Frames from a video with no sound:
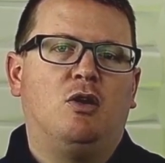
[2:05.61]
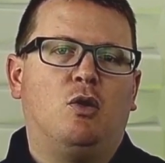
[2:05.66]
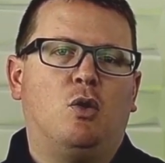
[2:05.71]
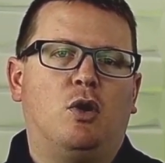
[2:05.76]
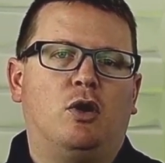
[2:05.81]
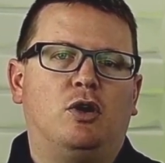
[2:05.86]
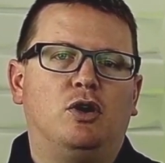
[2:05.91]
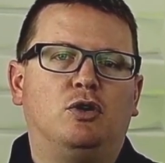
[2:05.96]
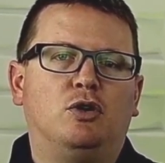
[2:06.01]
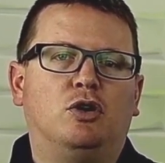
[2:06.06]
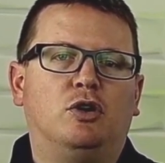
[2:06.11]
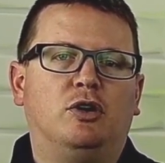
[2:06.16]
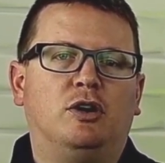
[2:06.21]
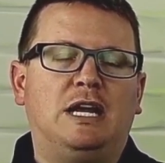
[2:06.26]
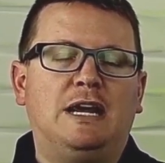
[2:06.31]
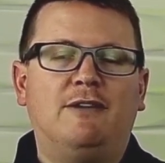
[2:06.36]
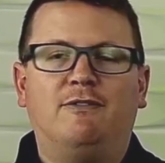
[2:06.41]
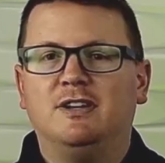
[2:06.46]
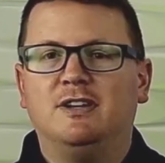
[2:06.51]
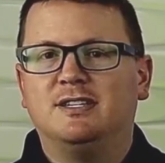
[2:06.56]
Or you
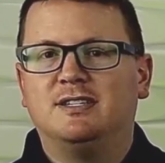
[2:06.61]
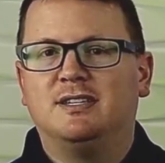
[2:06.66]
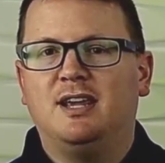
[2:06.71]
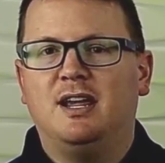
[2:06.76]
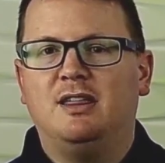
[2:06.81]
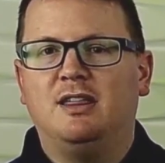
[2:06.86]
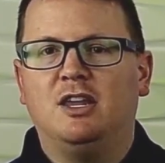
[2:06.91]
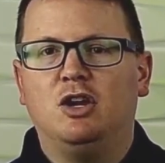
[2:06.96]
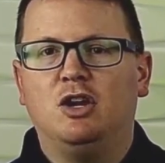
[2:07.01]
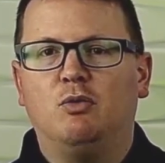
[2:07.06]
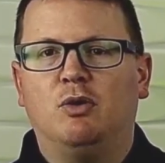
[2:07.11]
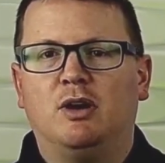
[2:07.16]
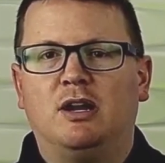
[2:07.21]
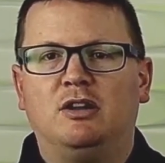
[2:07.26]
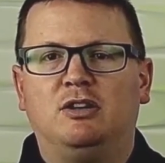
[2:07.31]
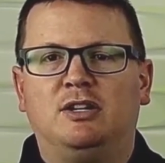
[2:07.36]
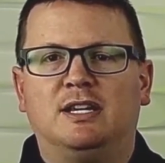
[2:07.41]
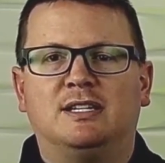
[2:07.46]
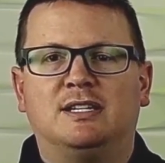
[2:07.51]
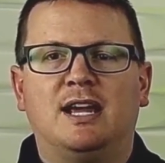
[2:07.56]
could even say that you
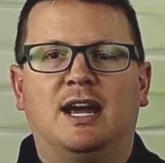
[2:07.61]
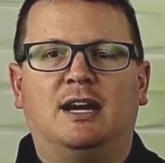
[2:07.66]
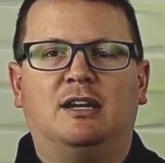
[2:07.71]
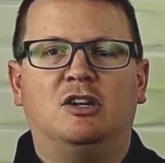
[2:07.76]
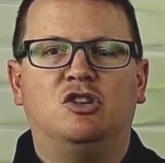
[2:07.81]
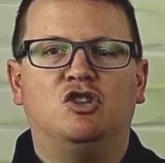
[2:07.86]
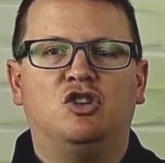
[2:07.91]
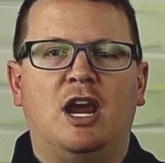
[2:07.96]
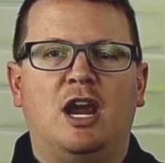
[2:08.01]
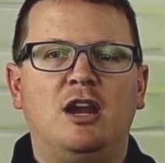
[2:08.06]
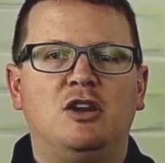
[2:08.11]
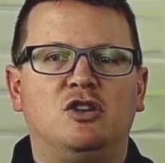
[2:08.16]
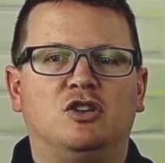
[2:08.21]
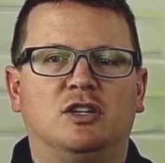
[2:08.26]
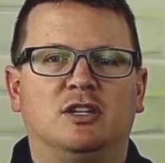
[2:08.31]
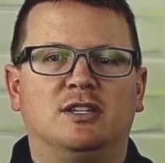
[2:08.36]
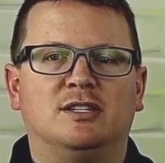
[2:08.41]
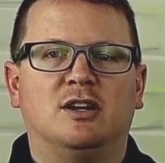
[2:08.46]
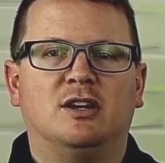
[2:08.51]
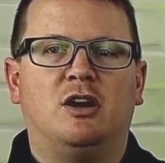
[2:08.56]
want to detect
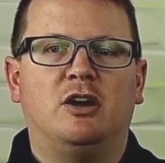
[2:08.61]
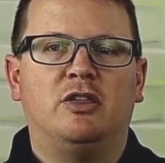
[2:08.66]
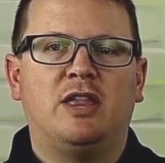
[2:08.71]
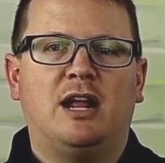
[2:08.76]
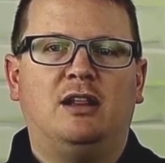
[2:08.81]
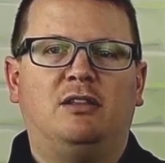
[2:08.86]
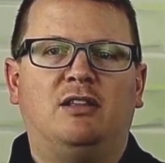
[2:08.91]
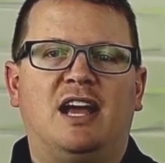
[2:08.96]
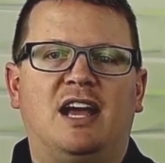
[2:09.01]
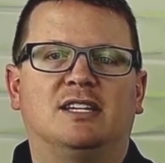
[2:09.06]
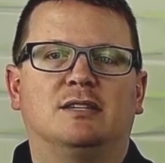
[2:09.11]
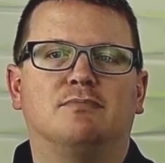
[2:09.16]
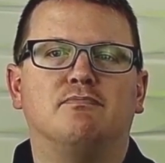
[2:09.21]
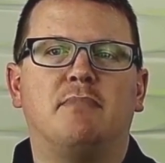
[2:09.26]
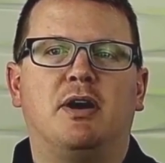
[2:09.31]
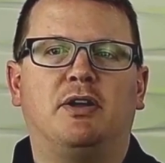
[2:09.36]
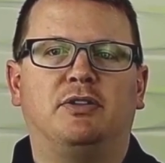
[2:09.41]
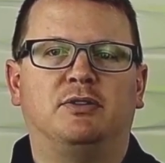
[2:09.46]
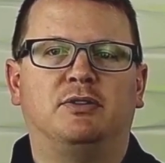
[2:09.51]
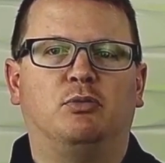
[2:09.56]
changes on that
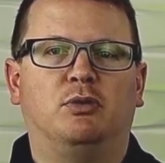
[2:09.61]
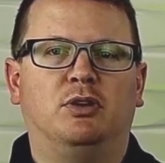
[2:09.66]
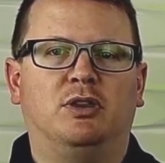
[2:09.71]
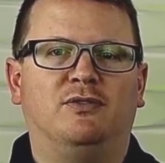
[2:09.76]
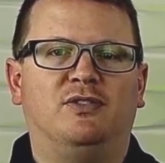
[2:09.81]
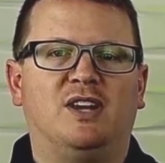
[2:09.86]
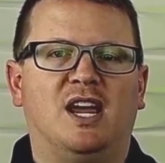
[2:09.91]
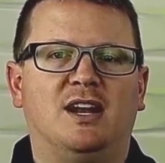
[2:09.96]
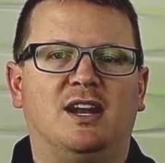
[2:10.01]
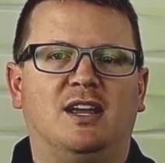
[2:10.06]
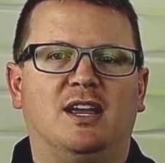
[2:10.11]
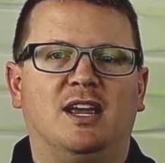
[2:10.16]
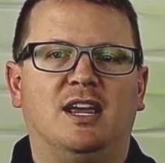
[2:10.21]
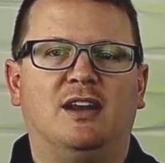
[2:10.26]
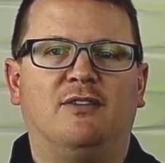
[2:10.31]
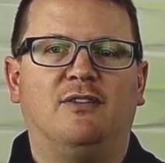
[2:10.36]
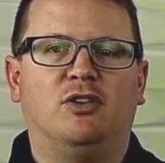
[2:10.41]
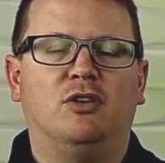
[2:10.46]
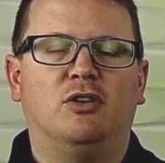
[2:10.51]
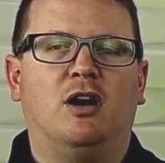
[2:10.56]
last month's worth of data.
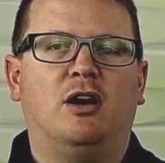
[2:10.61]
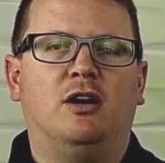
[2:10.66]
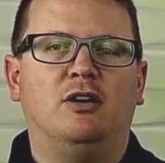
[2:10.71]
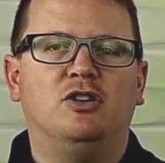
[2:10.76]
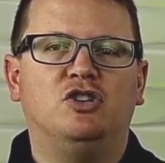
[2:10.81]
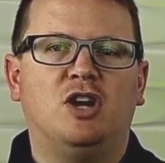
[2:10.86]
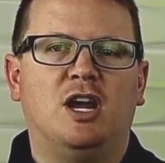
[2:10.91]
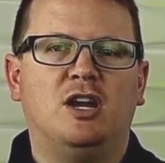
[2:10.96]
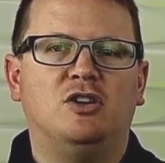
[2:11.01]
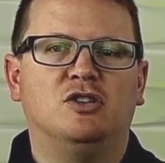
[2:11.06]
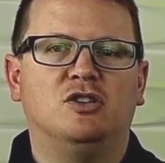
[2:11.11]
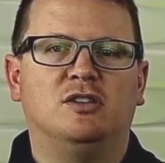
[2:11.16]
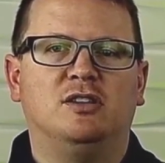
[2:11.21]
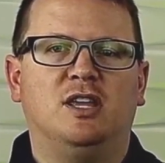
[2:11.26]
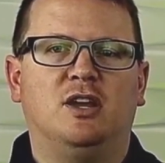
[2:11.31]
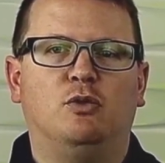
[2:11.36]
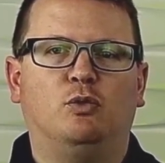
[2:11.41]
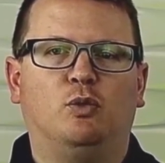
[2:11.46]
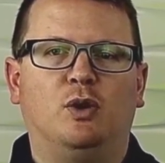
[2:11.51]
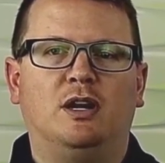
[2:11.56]
And if there are
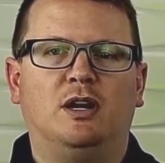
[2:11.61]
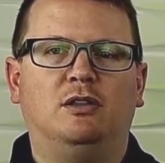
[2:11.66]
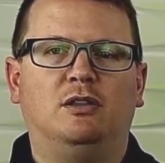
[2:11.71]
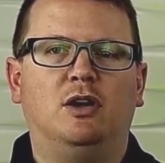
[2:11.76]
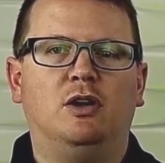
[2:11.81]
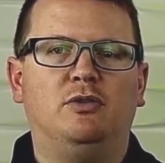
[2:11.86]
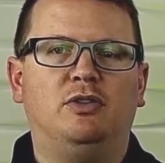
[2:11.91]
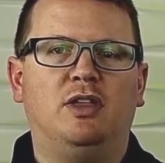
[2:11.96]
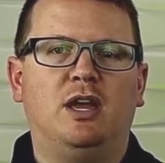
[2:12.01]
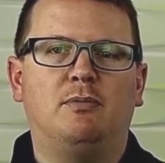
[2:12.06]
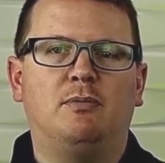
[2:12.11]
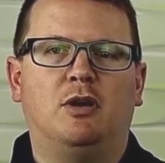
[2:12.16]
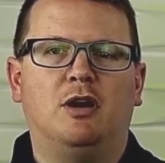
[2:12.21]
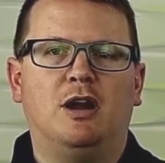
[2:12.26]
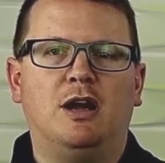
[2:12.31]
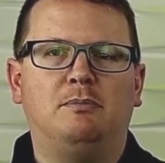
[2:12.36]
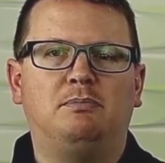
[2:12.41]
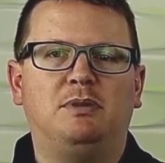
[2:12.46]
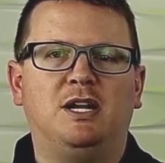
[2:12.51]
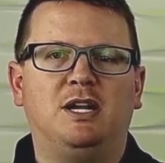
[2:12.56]
changes, then reload them
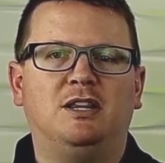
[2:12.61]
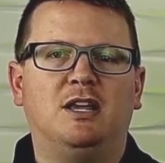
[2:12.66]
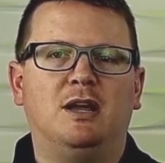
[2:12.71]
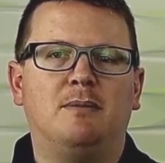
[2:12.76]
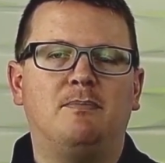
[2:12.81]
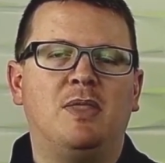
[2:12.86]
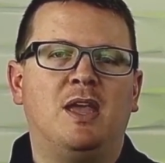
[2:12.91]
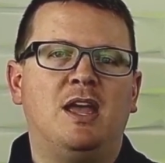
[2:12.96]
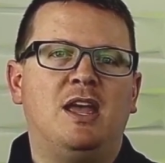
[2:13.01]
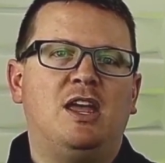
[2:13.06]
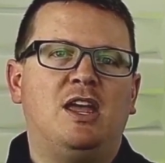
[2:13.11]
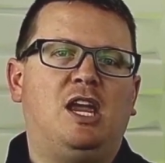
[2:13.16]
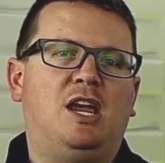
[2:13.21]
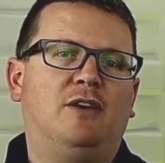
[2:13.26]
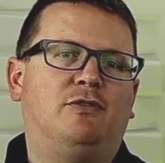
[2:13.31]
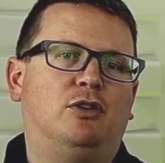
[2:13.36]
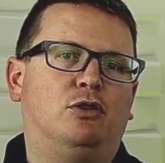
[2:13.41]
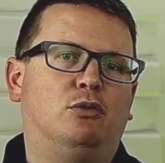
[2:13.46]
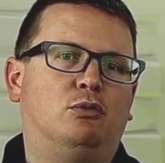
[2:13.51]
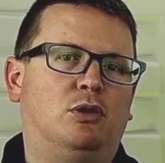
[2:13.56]
or update them.
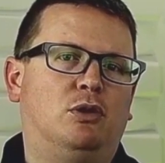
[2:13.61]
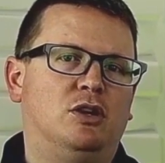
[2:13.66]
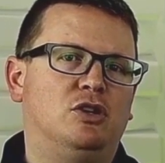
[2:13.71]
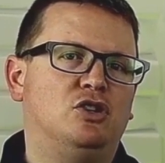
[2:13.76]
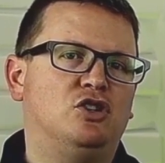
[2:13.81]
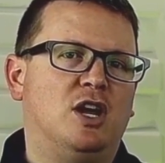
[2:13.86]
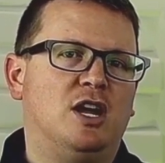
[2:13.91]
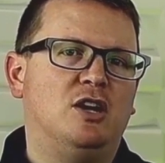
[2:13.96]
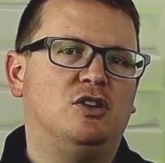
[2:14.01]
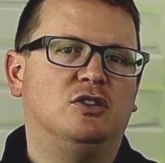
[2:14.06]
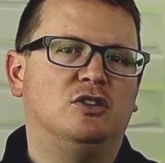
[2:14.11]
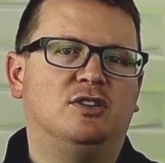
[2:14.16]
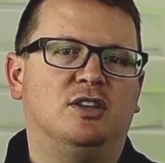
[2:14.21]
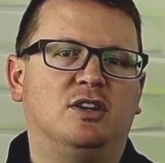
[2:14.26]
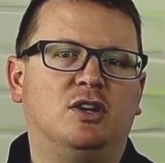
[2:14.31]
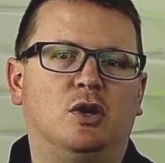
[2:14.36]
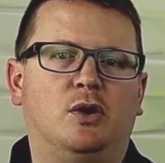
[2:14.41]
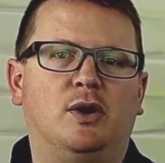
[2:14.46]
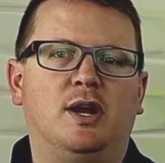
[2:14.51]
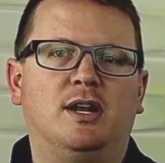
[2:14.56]
If there weren't
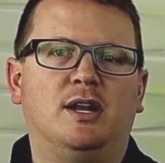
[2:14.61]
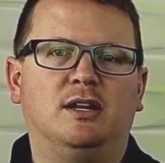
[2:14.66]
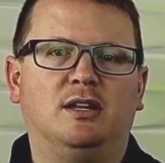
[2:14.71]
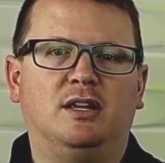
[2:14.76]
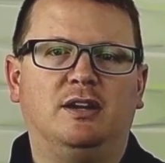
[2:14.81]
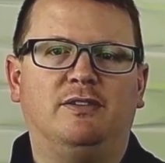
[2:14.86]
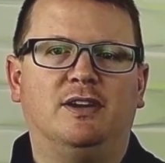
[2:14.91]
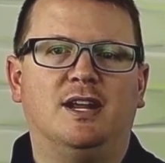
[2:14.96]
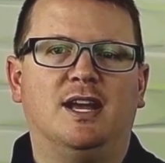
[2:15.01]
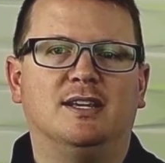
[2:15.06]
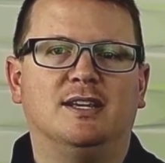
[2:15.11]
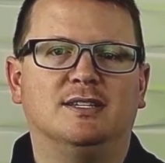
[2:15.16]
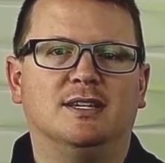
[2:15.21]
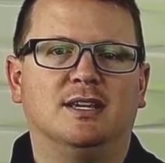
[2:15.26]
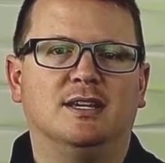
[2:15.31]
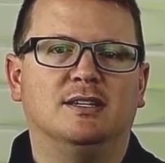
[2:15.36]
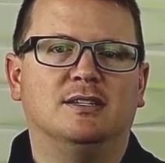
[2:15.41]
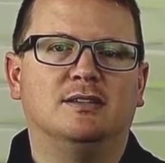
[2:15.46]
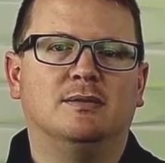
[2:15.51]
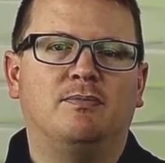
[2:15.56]
changes, then go ahead and leave it
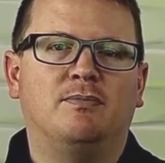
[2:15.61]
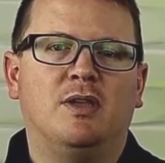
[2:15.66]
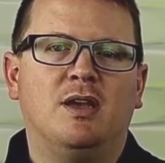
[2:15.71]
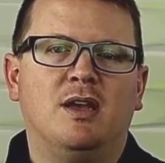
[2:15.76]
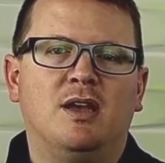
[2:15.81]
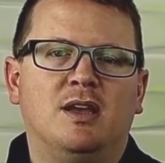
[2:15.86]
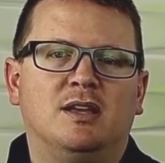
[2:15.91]
as is.